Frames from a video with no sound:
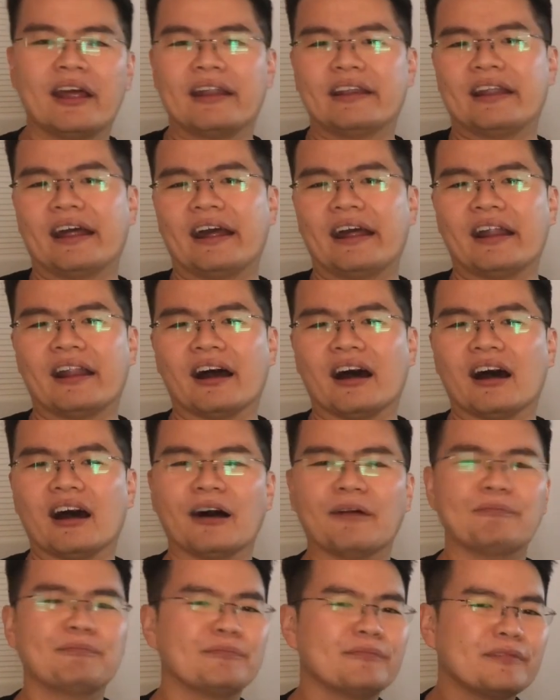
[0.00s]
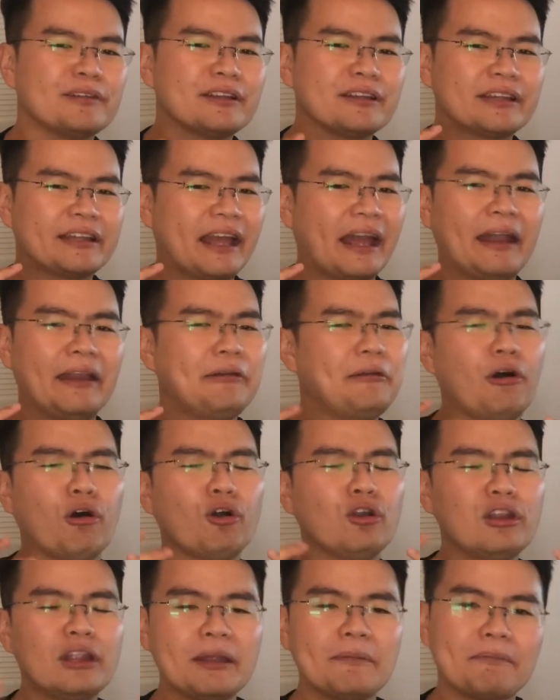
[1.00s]
that can
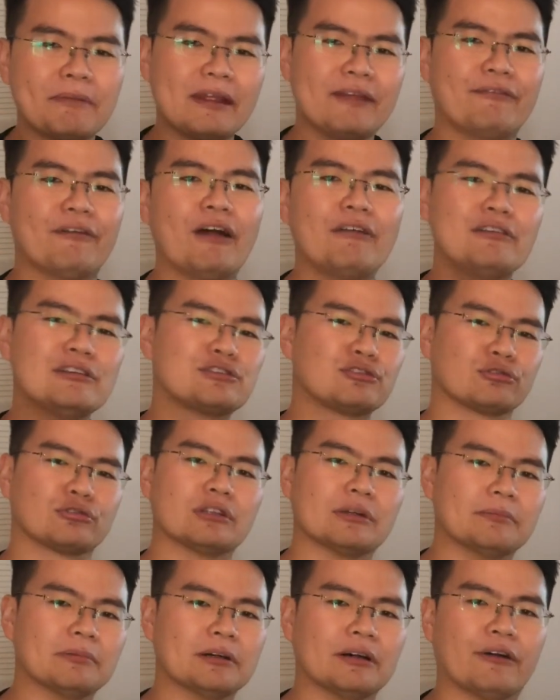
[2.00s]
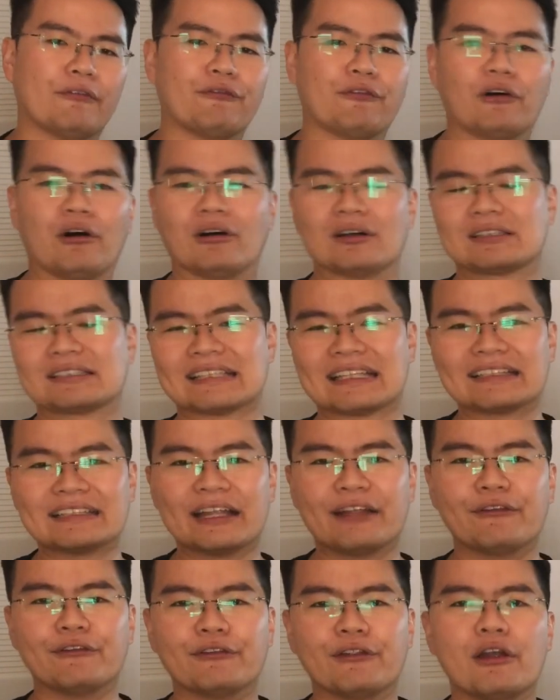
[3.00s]
only be very suitable for
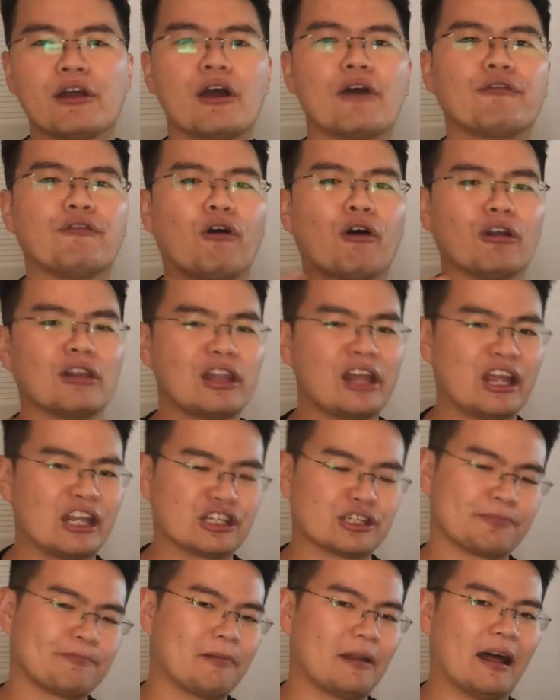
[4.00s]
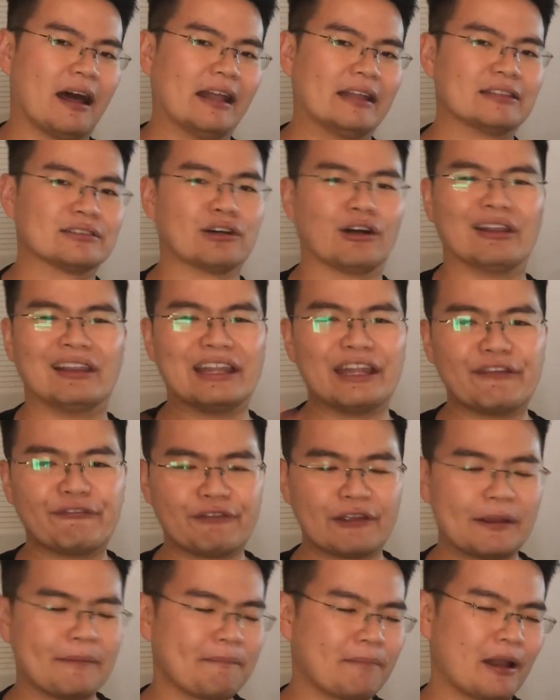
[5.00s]
certain foliage plants or
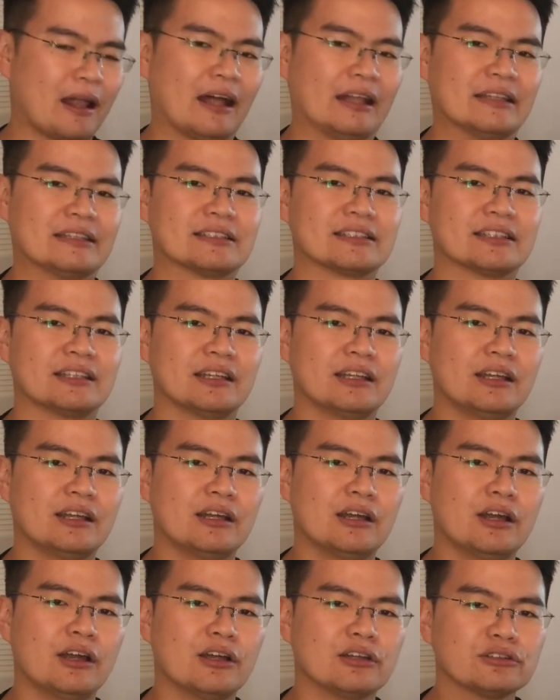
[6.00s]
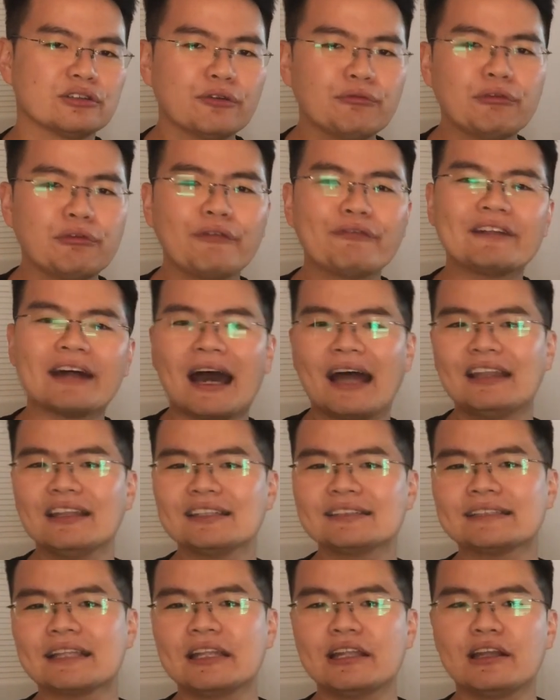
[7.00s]
leafy plants. So with the
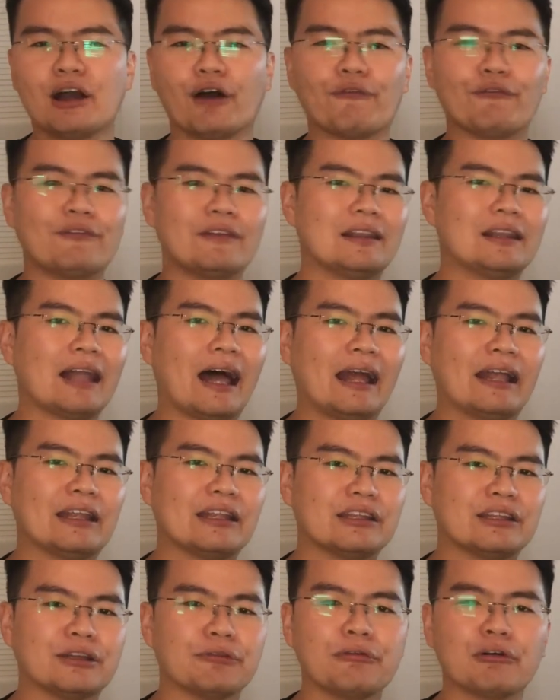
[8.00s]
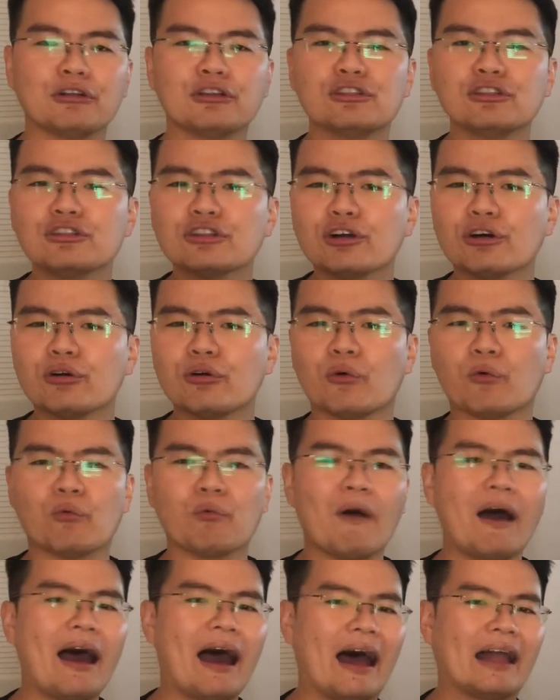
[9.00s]
understanding of light, you will know
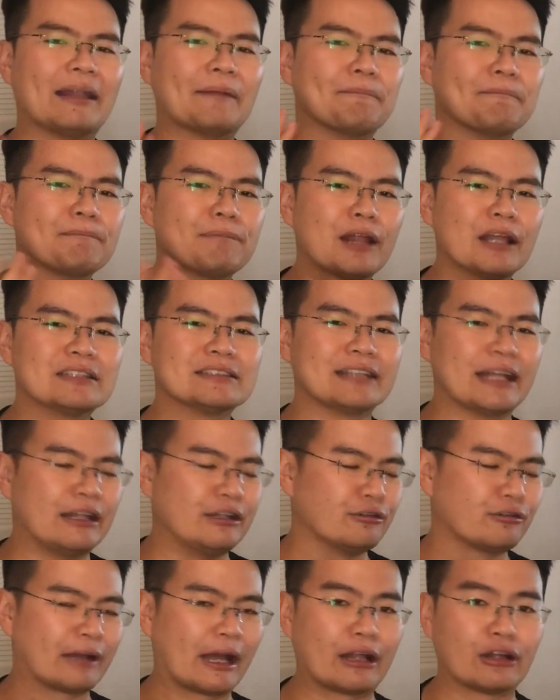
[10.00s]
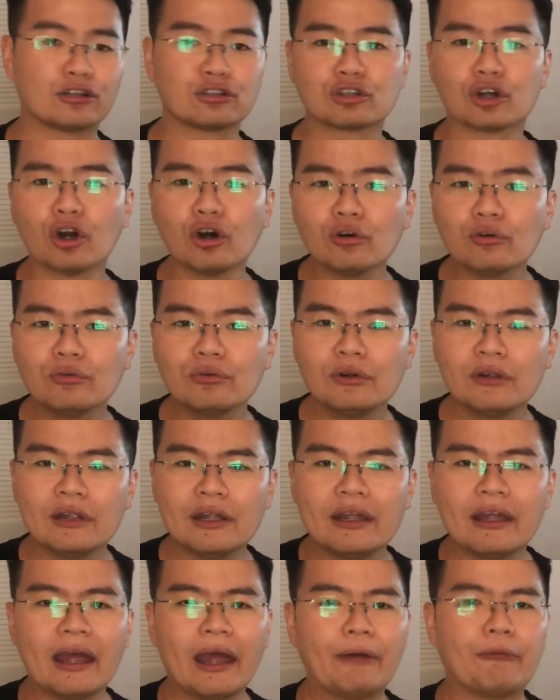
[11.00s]
what are the plants that you can grow
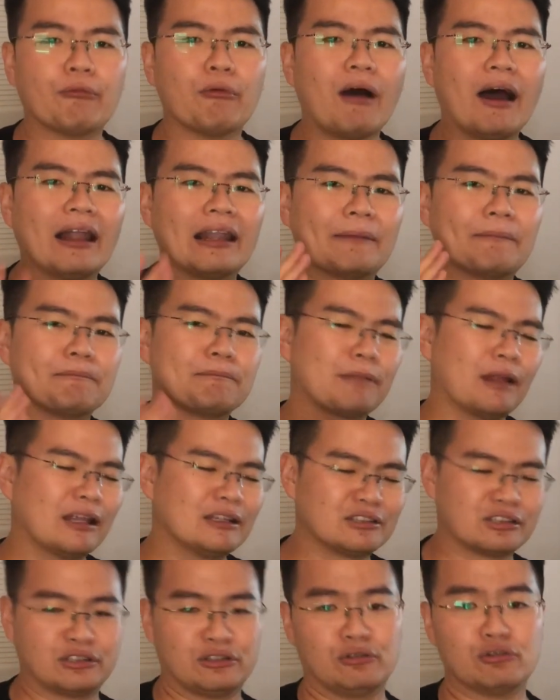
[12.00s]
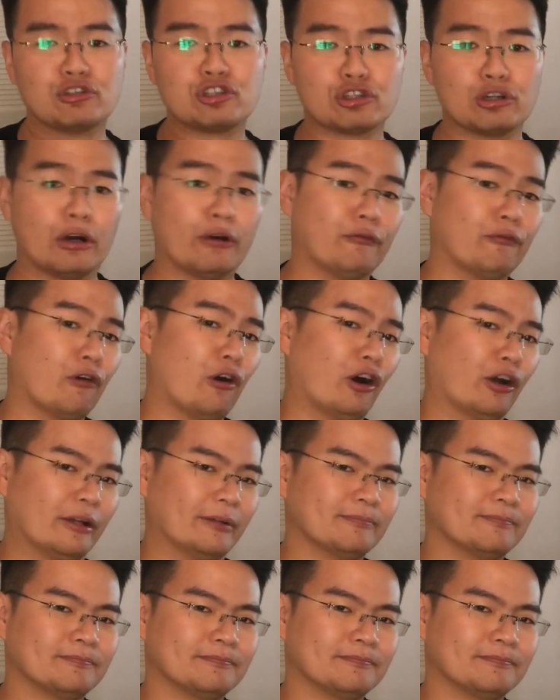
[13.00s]
and what are the plants you should avoid.